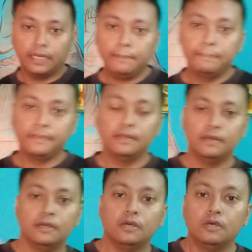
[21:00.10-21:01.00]
Yeah.
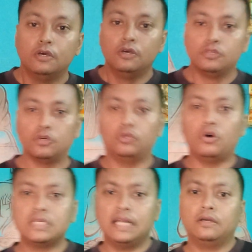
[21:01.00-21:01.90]
So
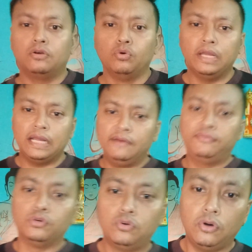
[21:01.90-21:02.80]
those are cool
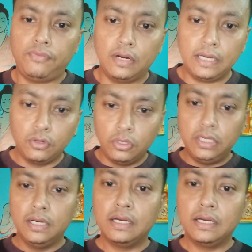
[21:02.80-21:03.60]
enough to go for a good